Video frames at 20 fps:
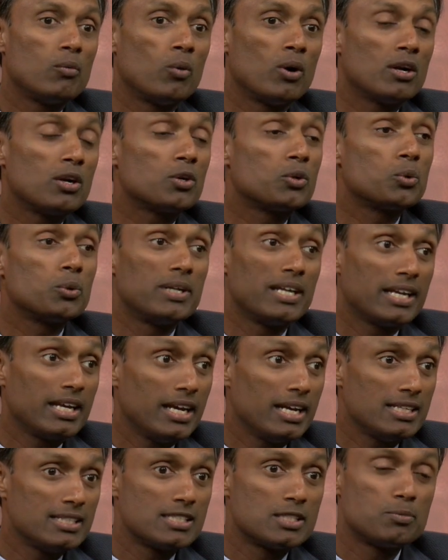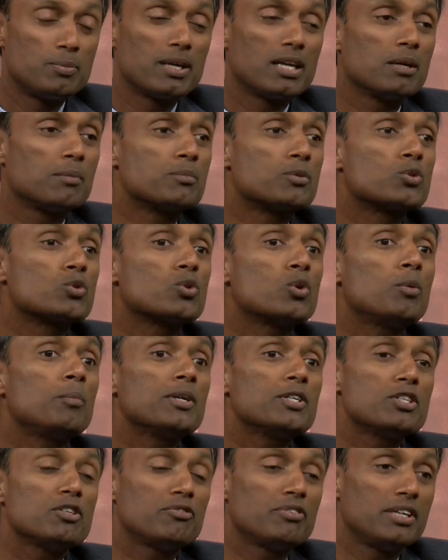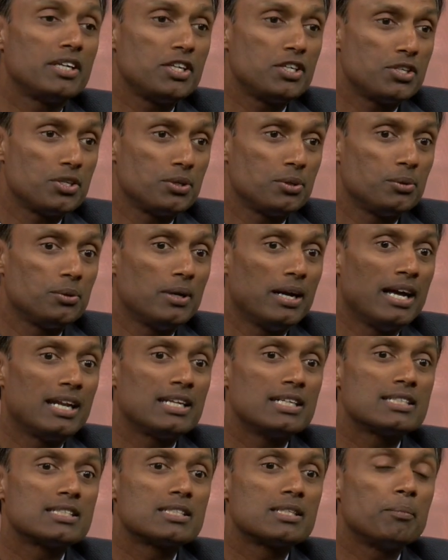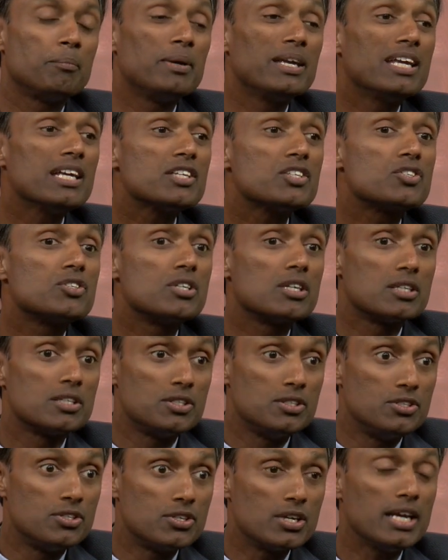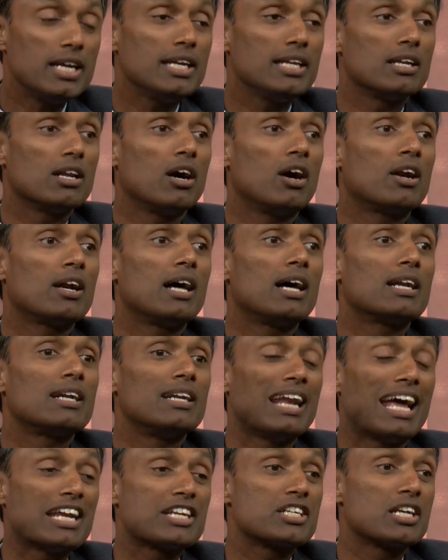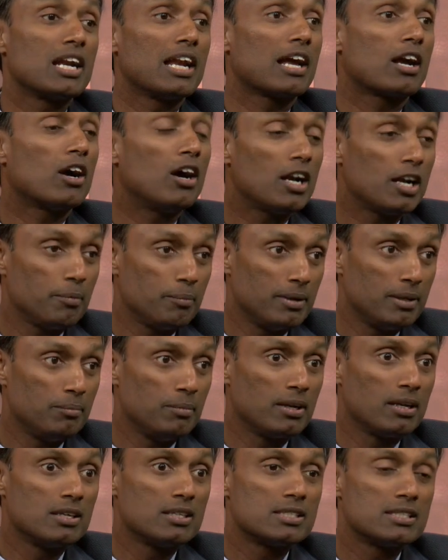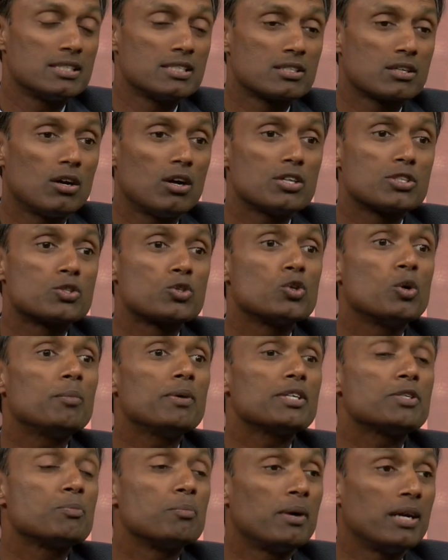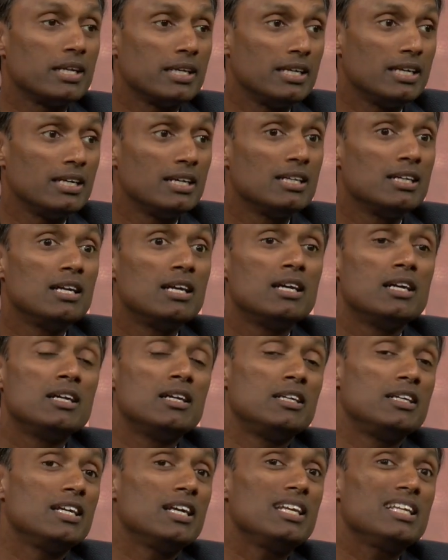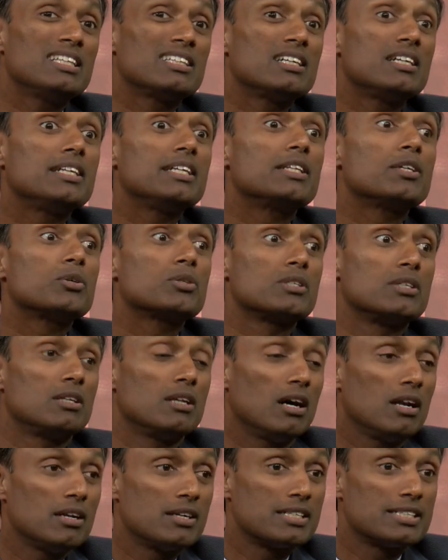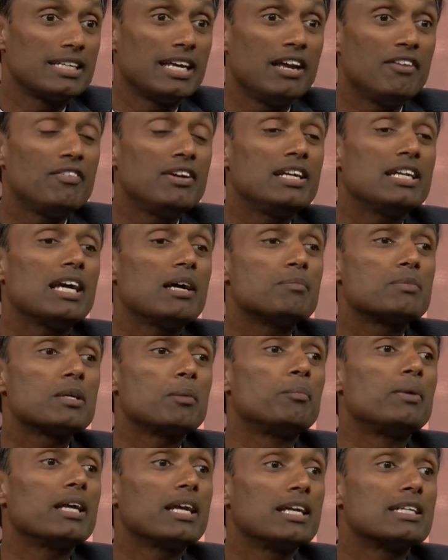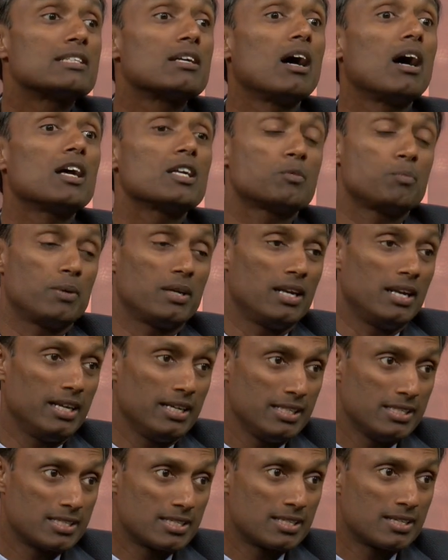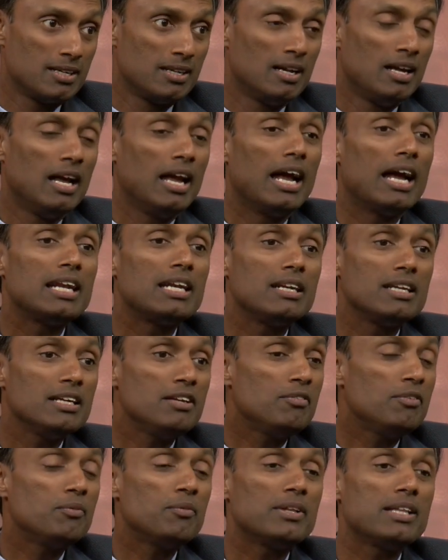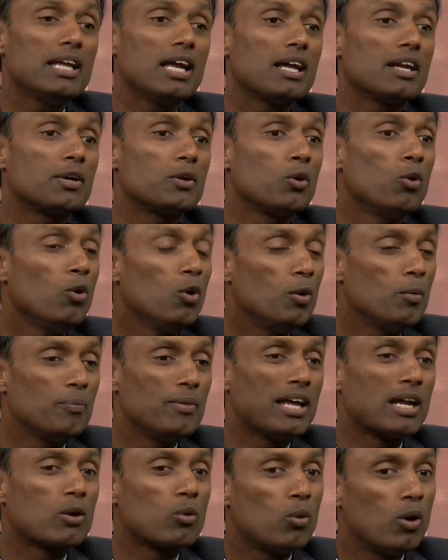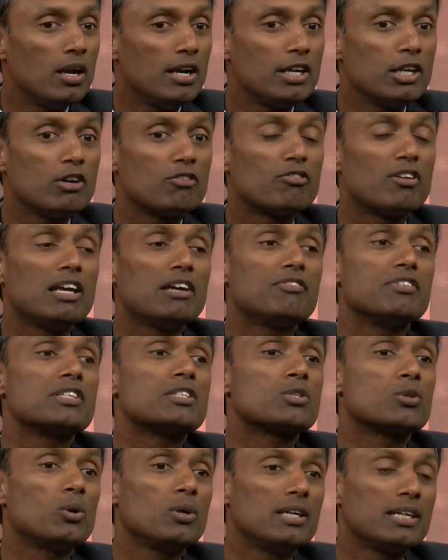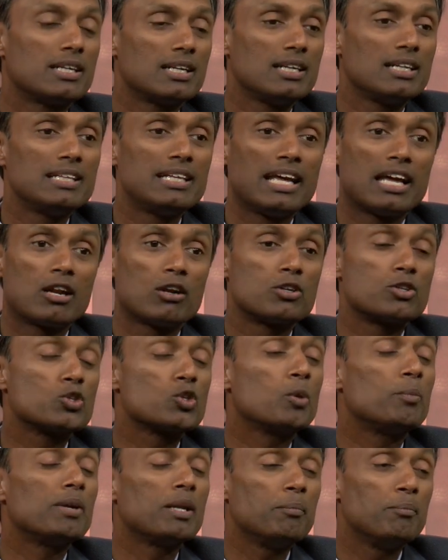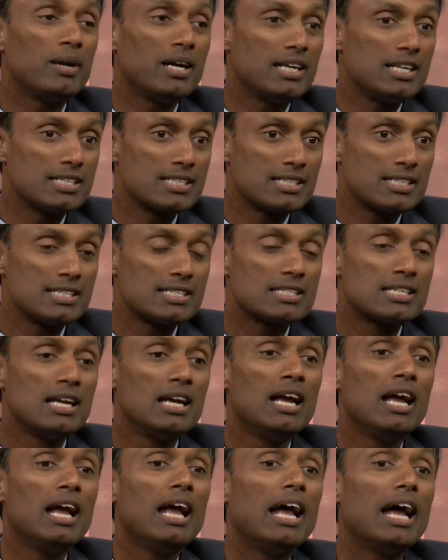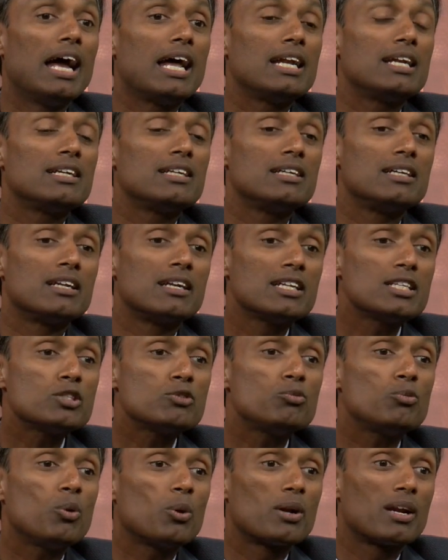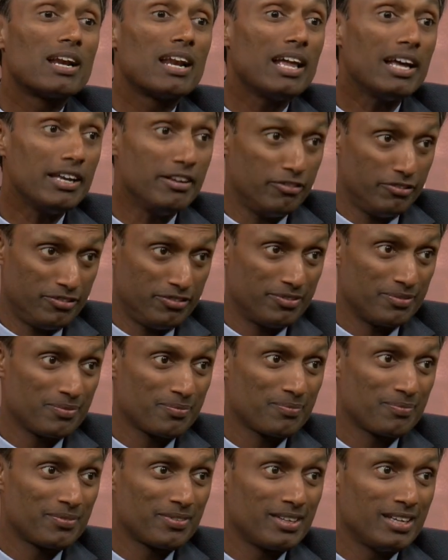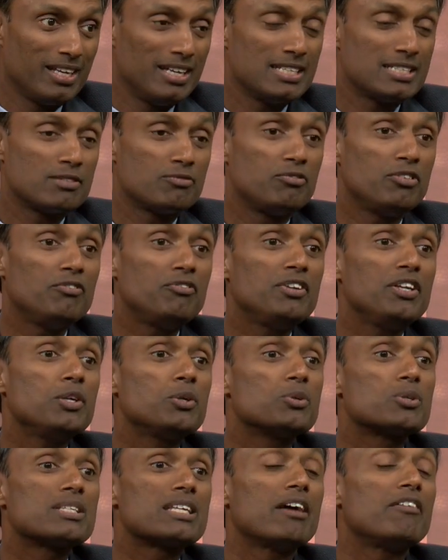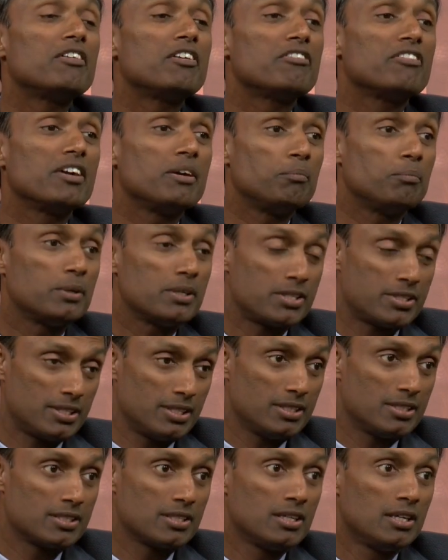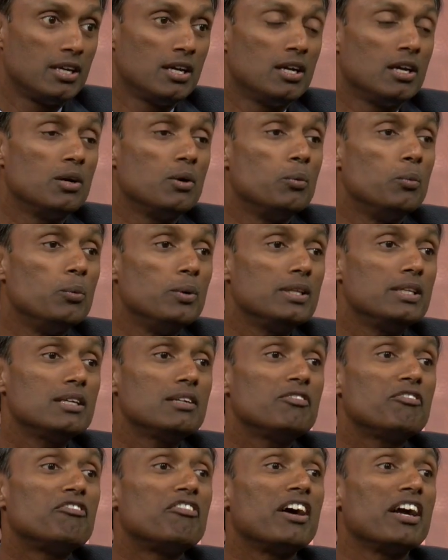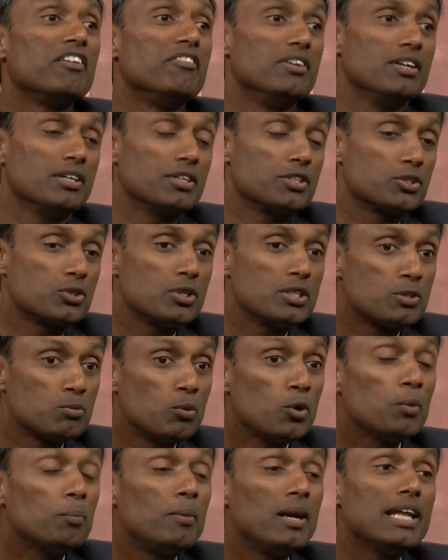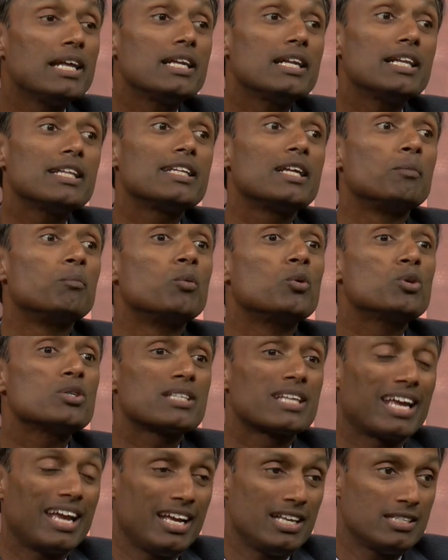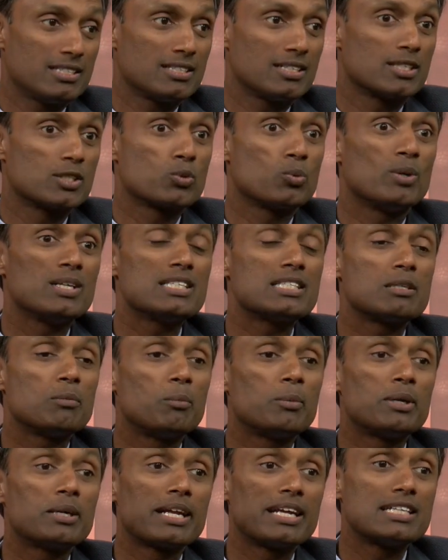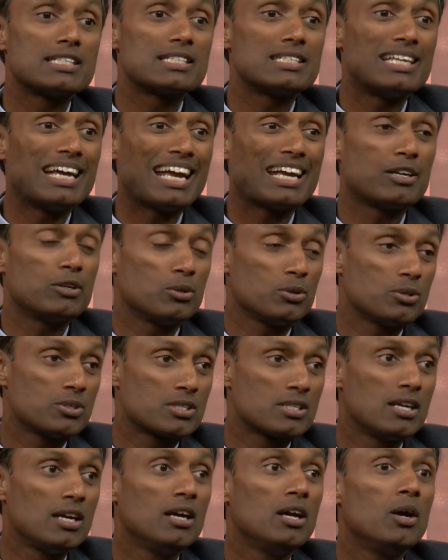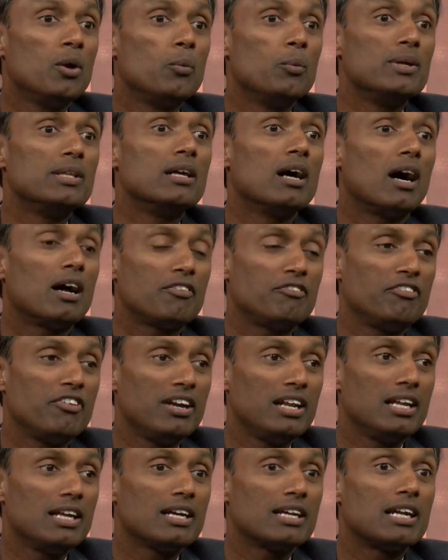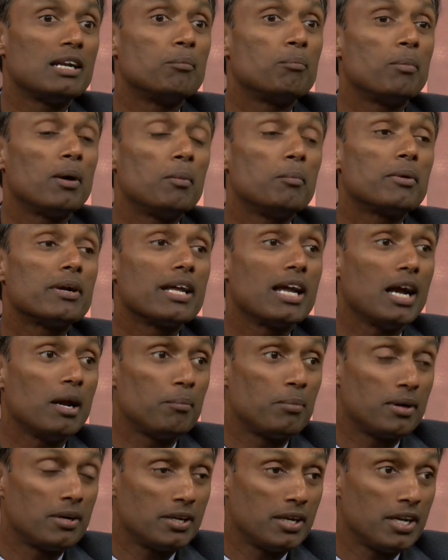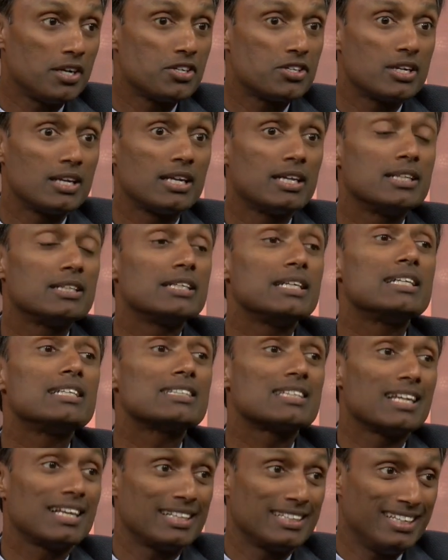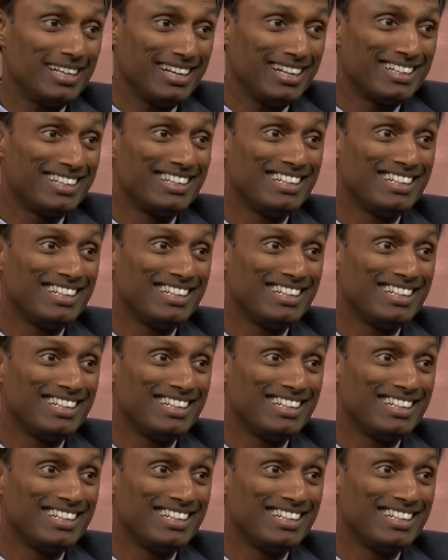one or two decades, it's become so much of an issue, and it's the biggest drain on our national economy because this costs so much money nearly $30,000 every time somebody gets hospitalized. And even when they are at home, their quality of life is so little, they are on so many medicines, and risk for life is 50 to 75 percent within five years. So it's more malignant than most cancers once someone gets diagnosed with heart failure and pulmonary hypertension and things like that.